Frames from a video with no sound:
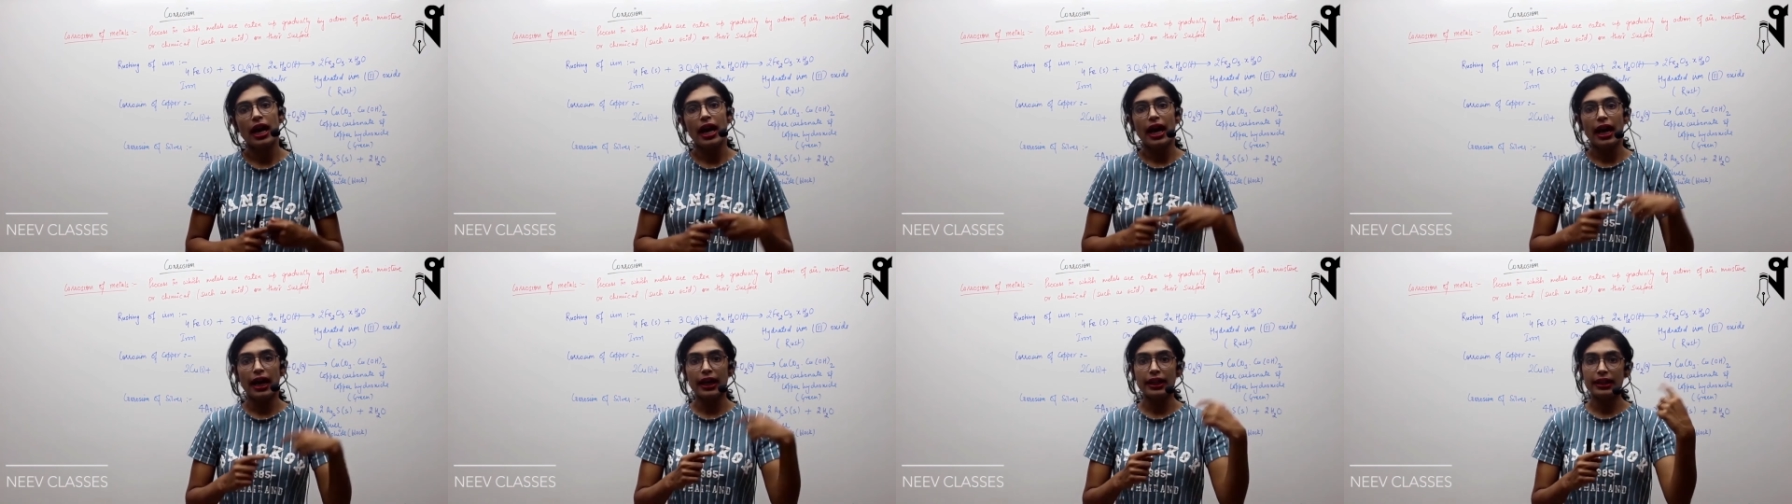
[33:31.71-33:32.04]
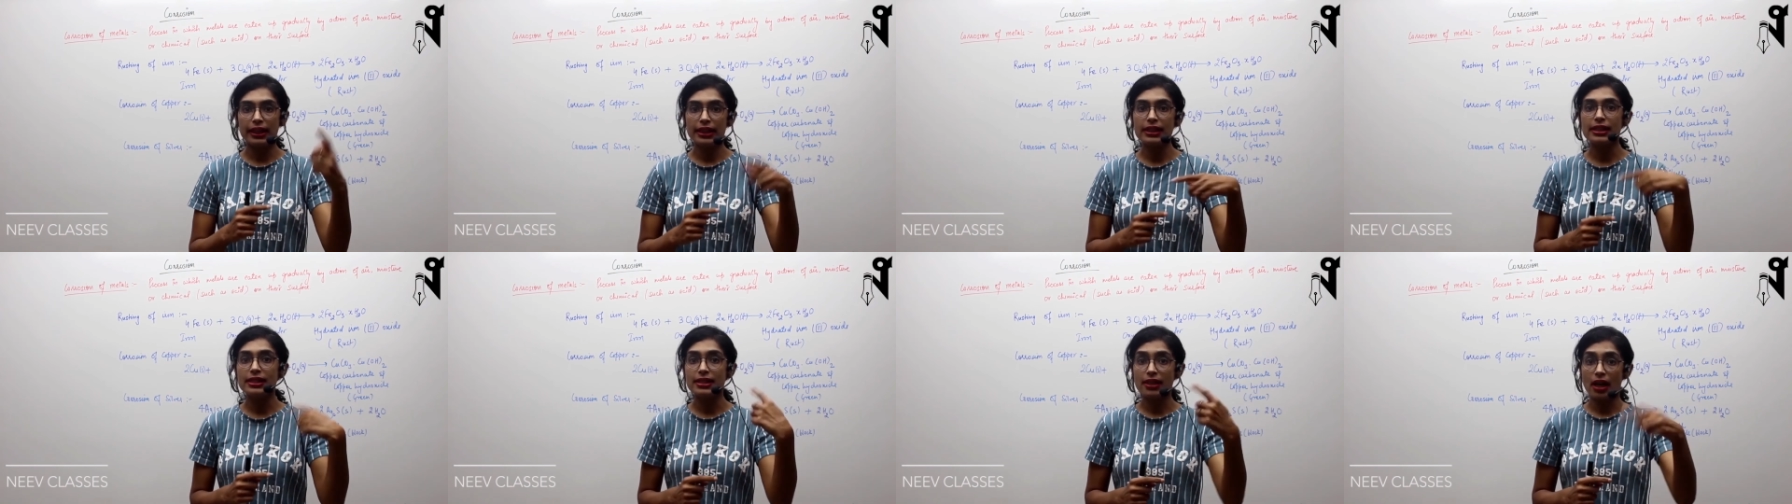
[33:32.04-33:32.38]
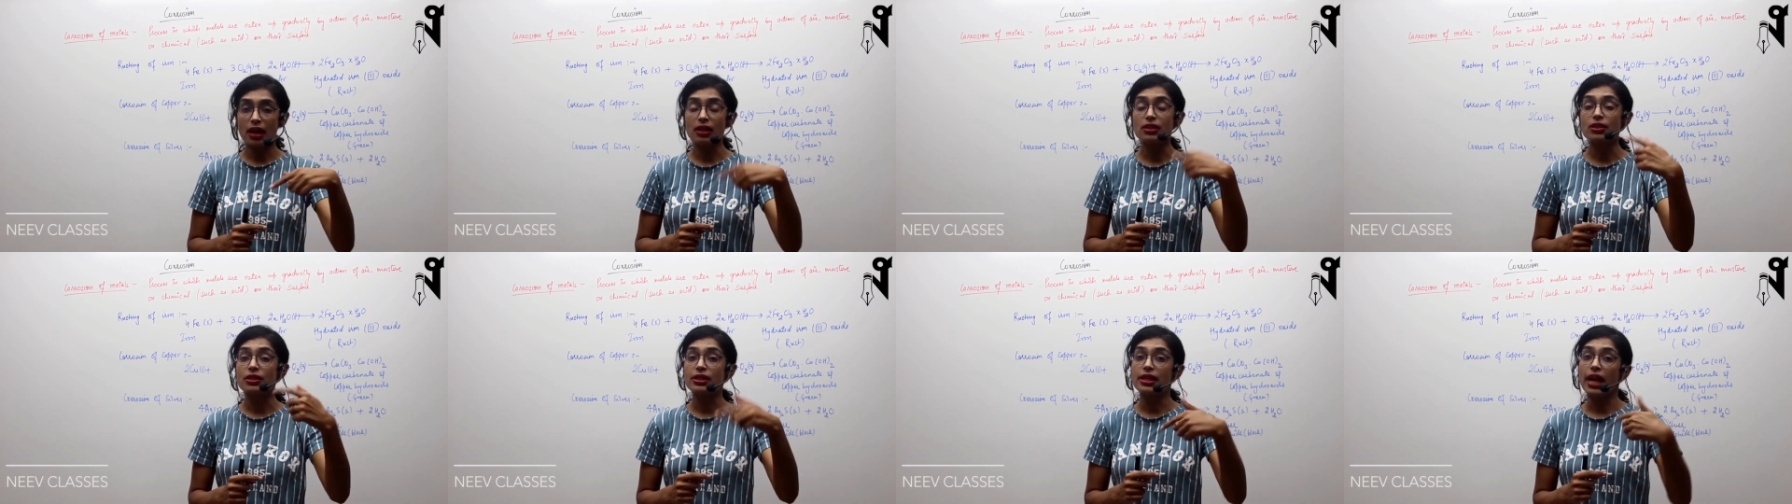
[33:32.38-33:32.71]
and then
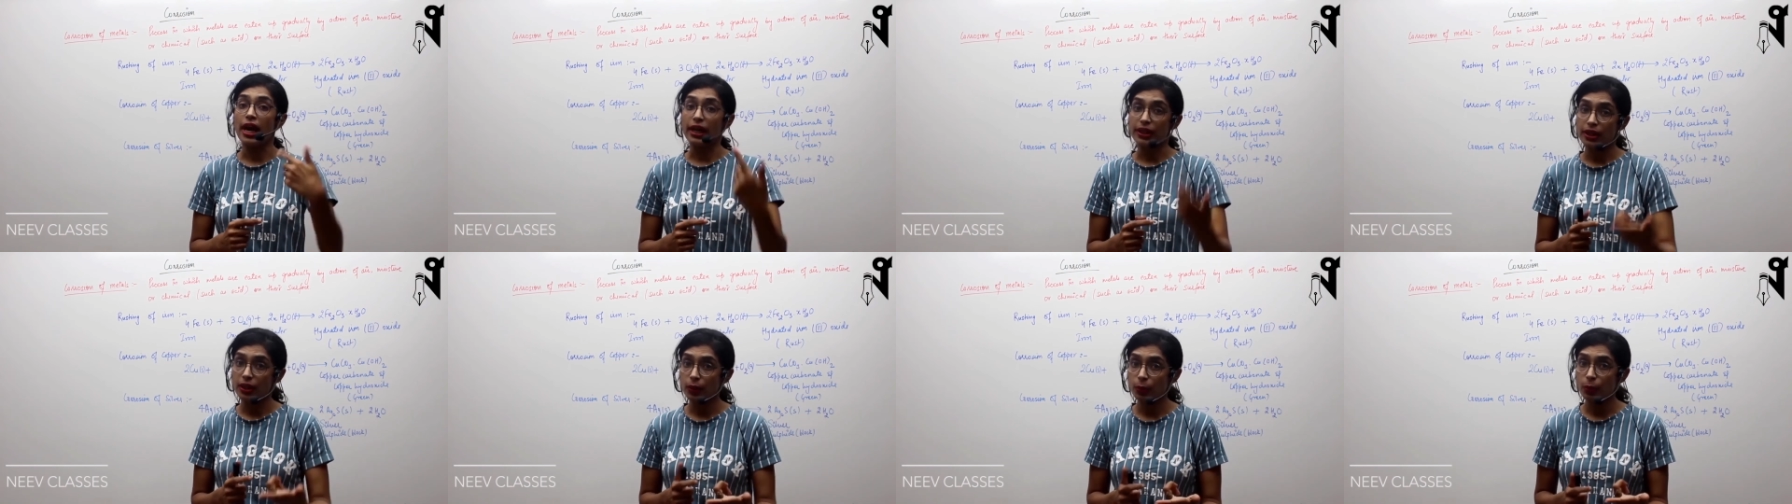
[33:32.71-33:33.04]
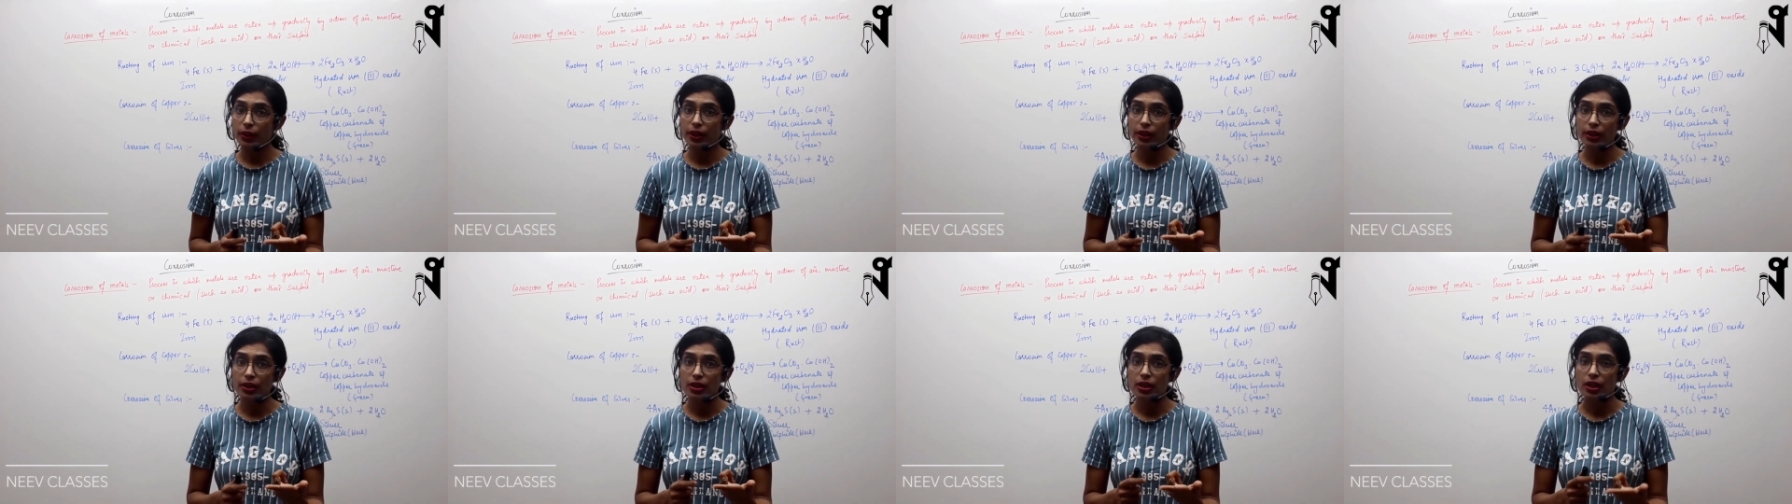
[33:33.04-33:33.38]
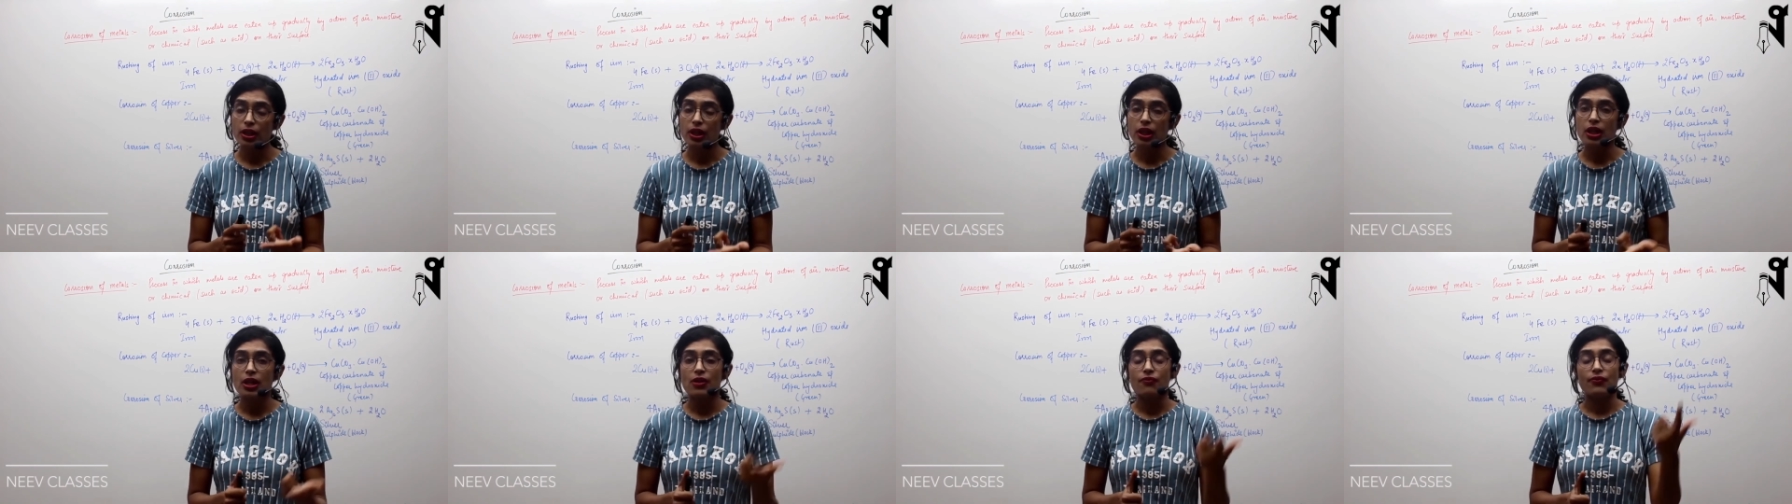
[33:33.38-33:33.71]
starts reacting with it.
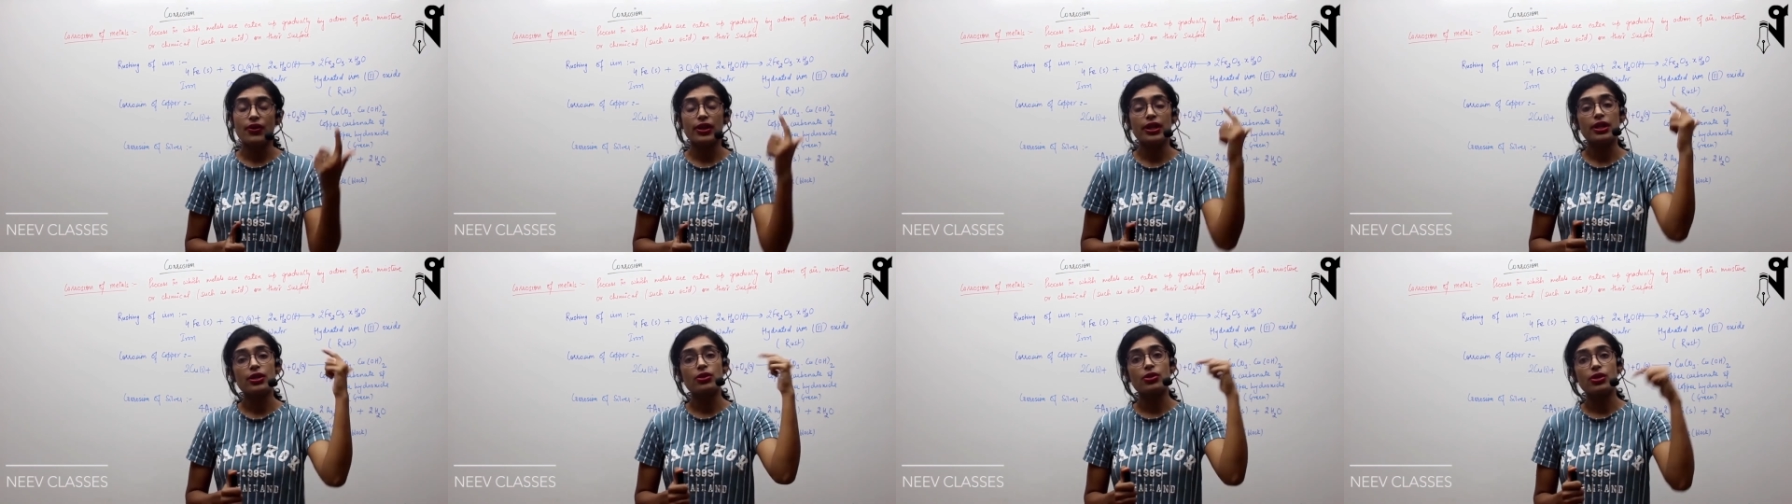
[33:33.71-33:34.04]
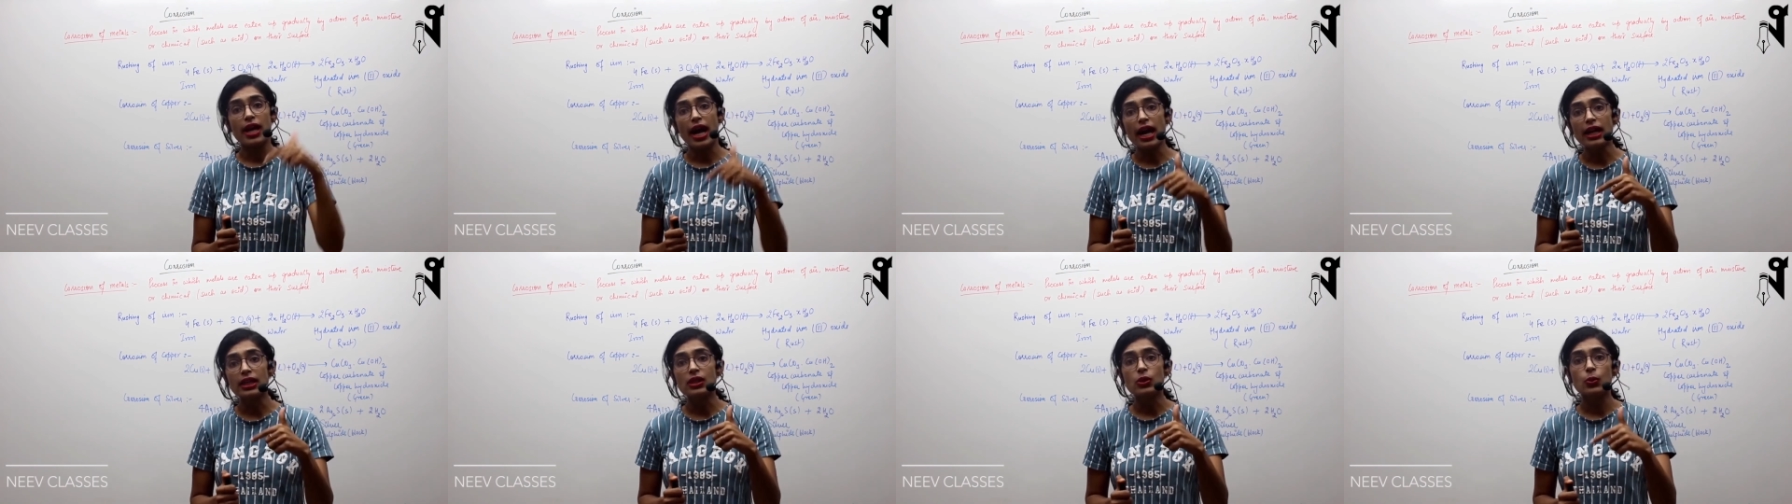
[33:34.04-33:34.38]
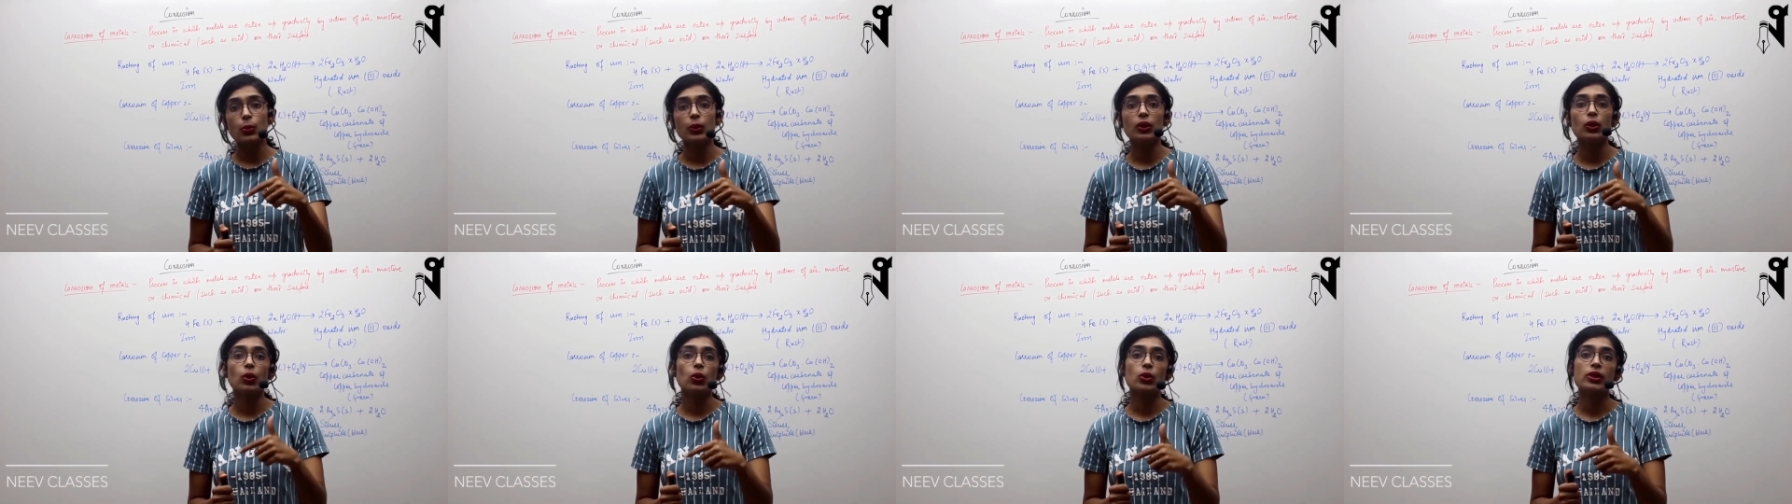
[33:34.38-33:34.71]
When it reacts
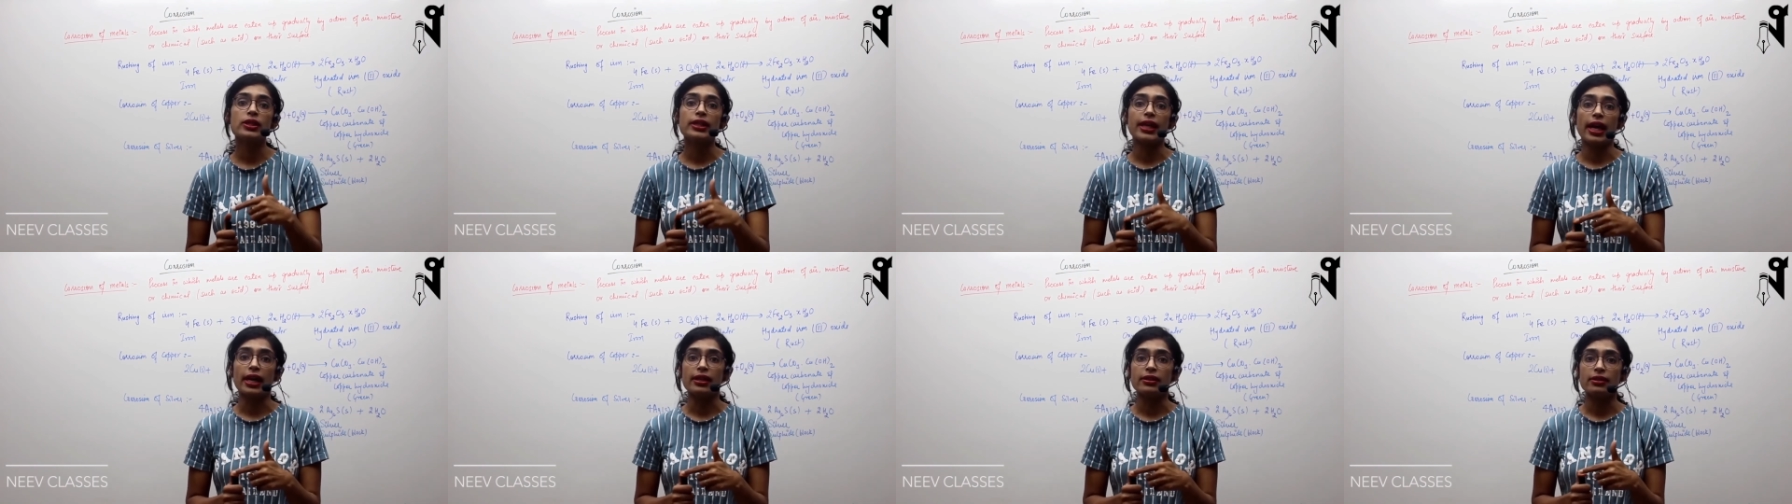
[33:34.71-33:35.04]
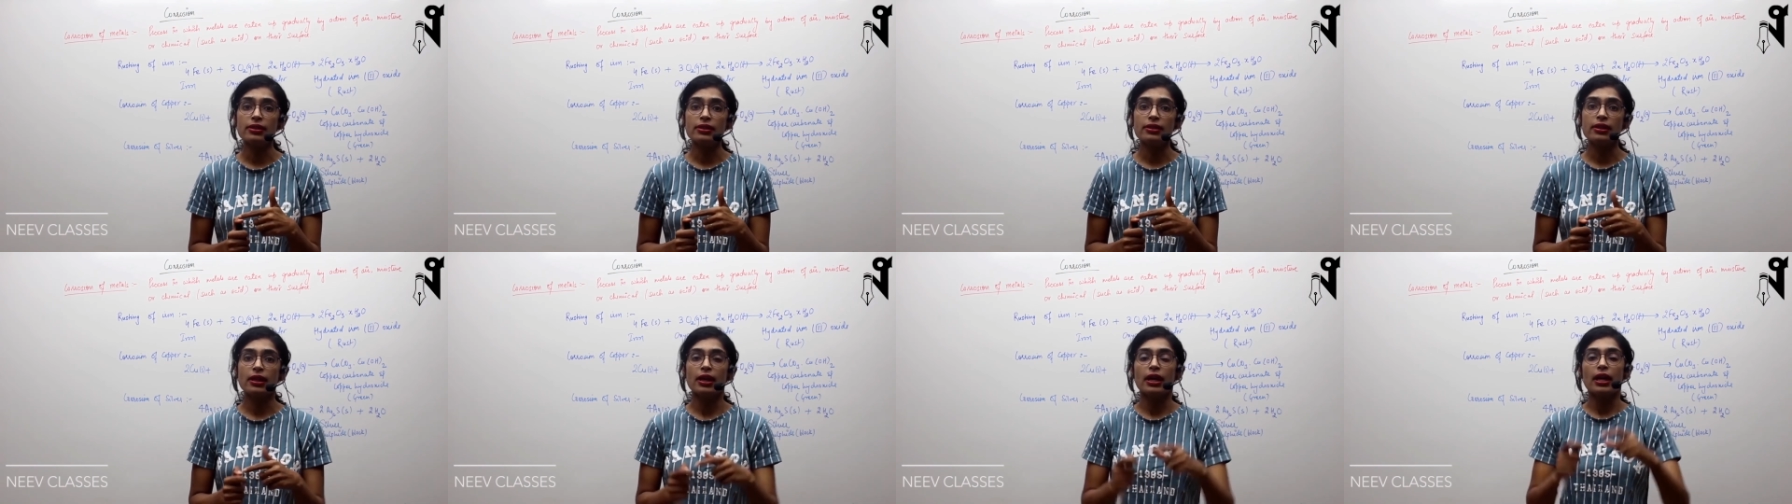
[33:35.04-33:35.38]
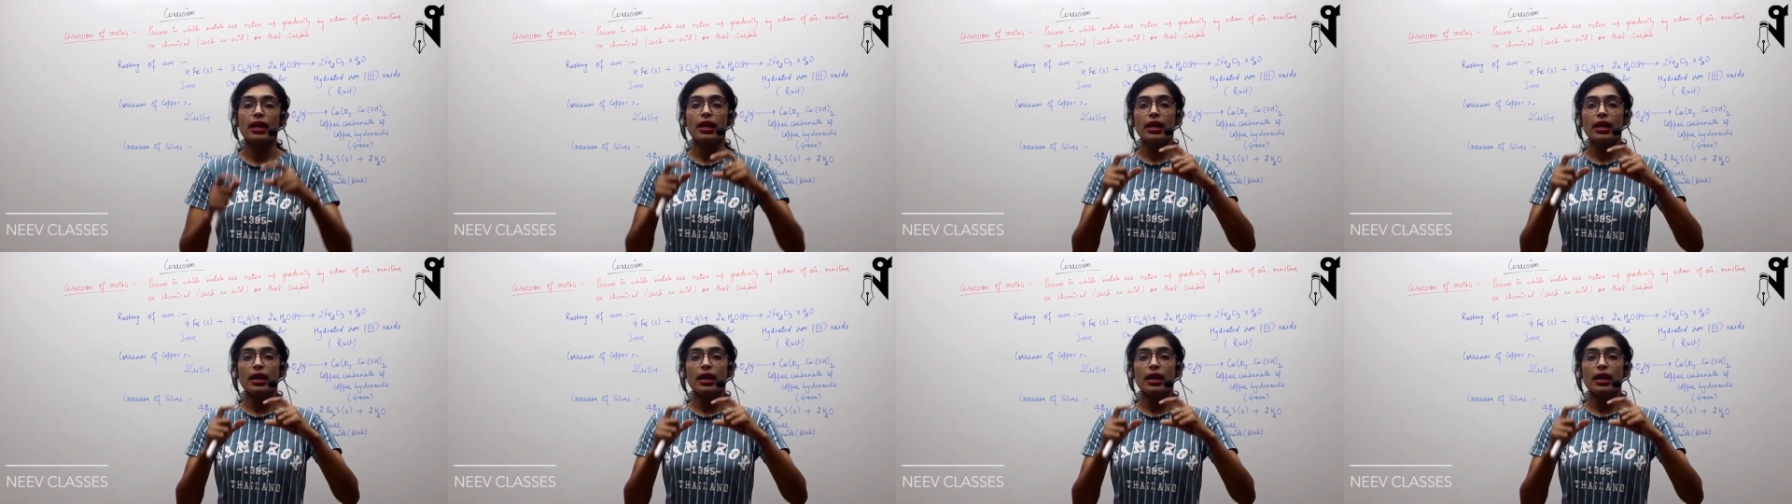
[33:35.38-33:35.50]
with those gases,